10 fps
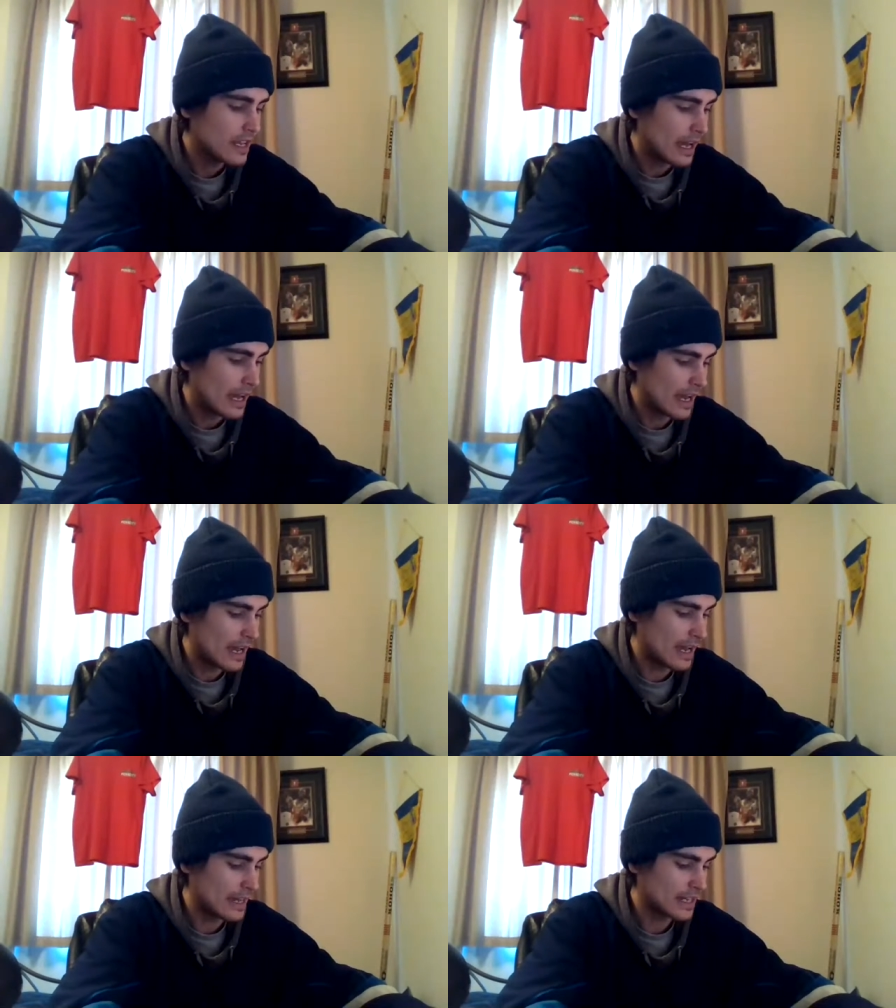
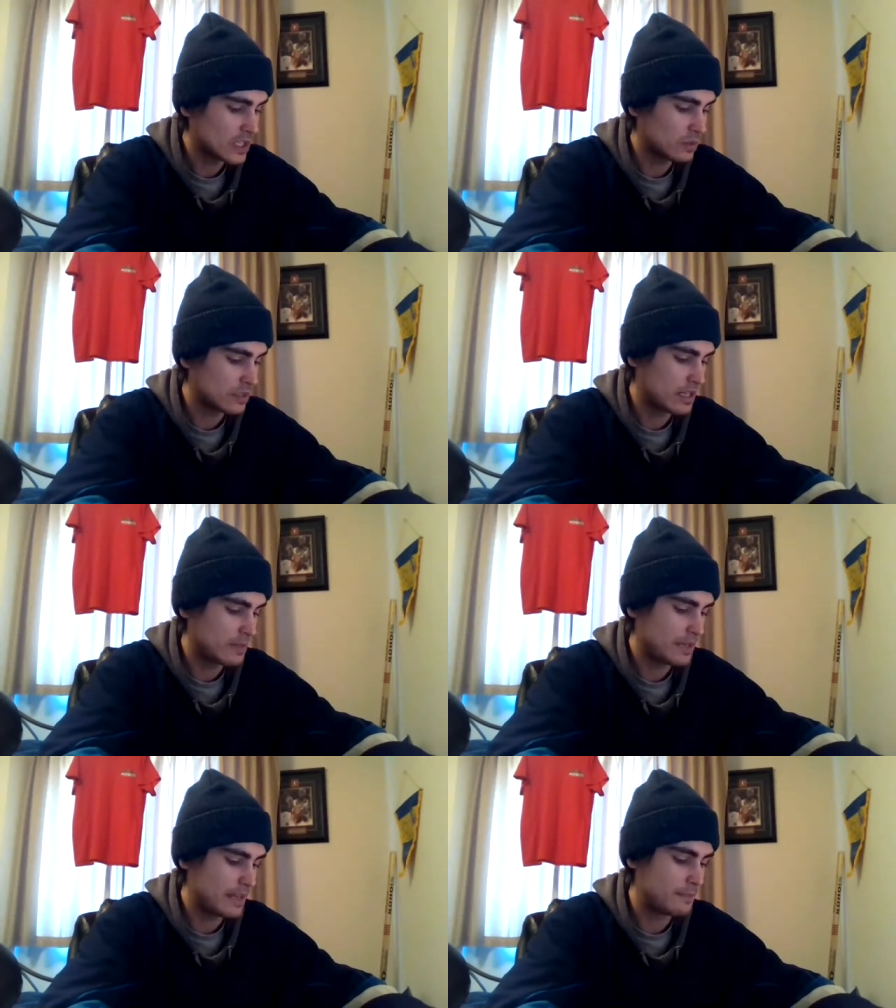Next one's going to
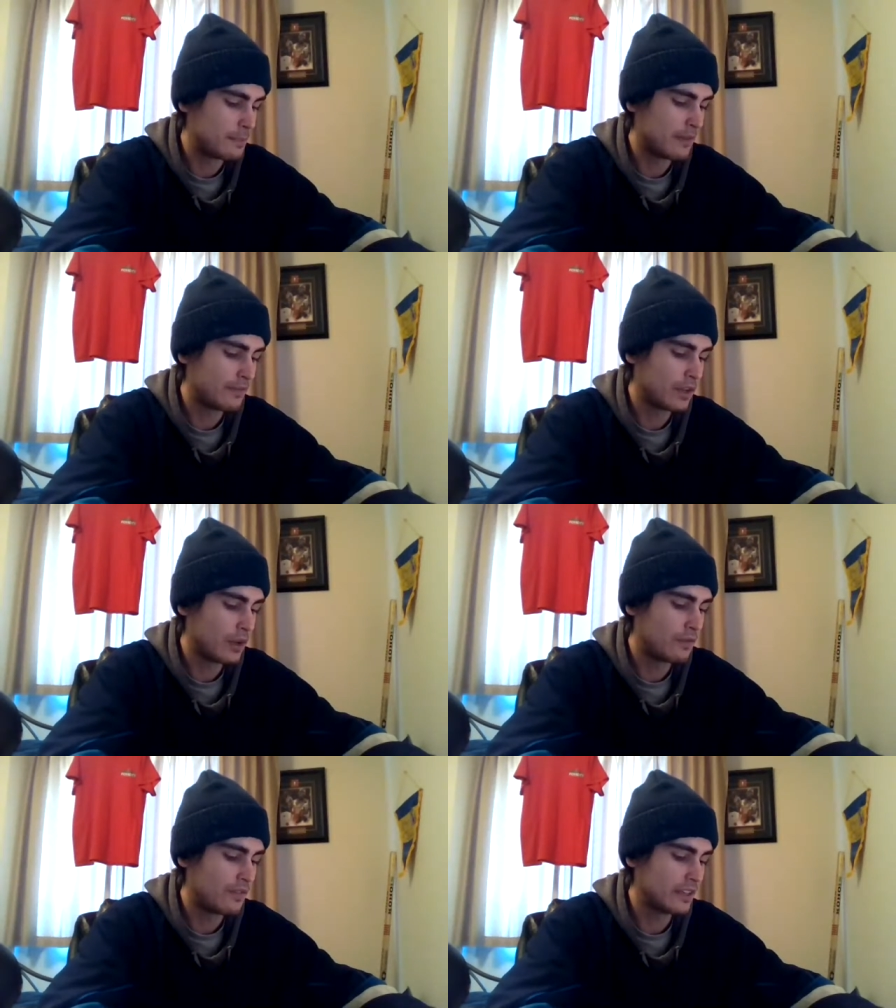be Buffalo,
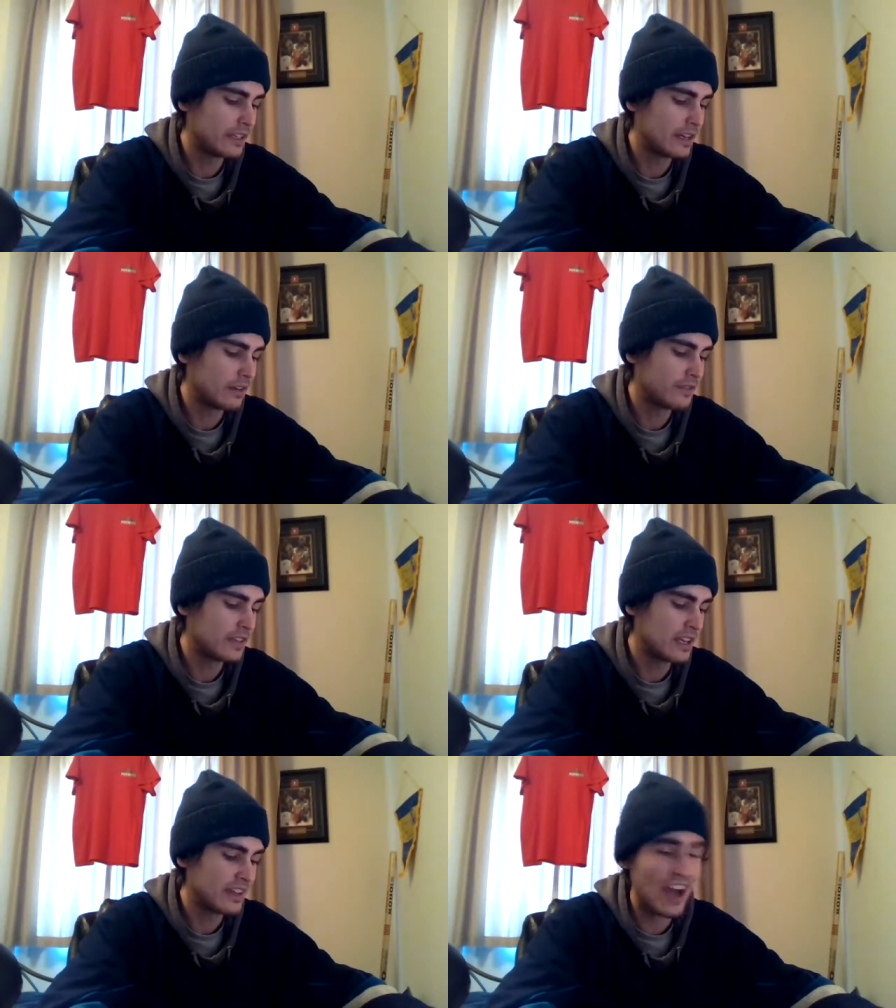
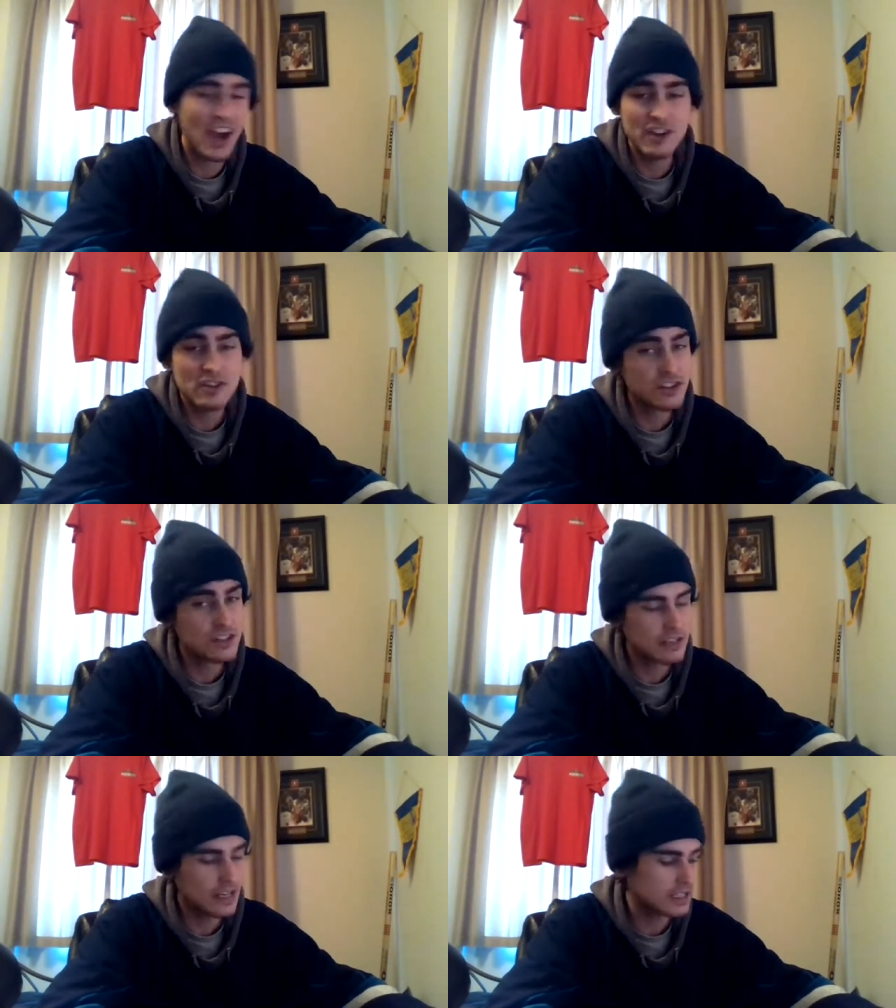Philadelphia, under
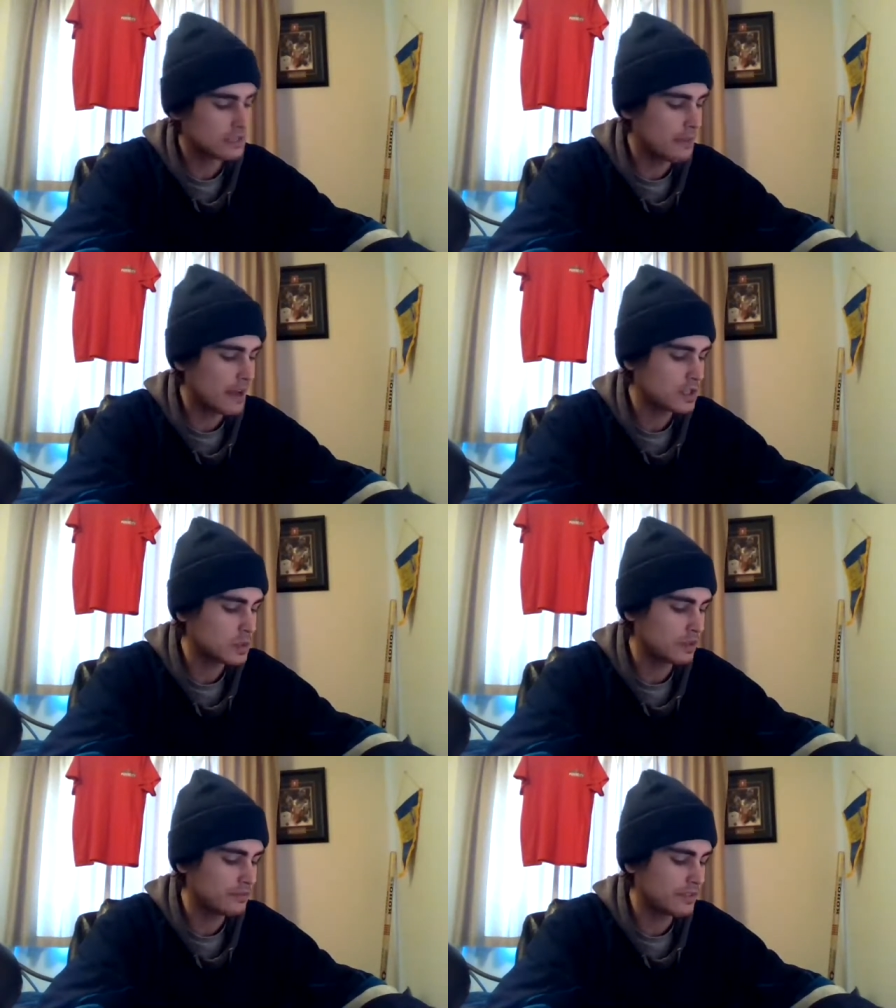6, minus
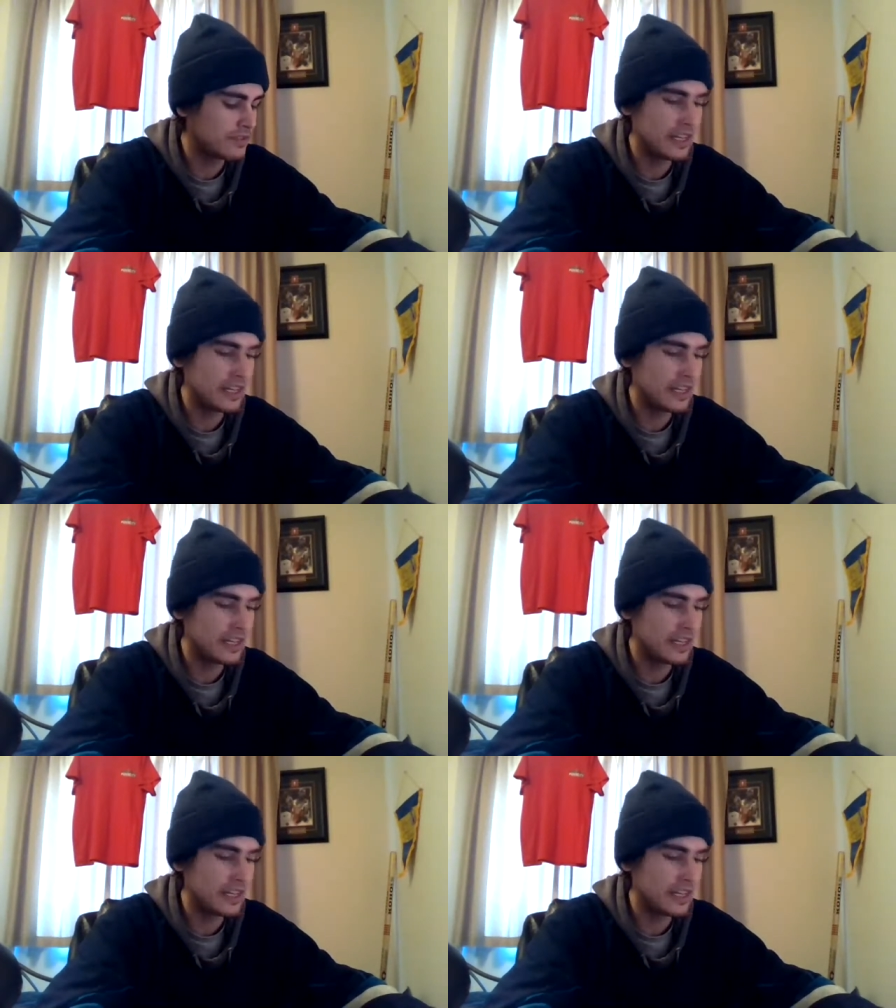115.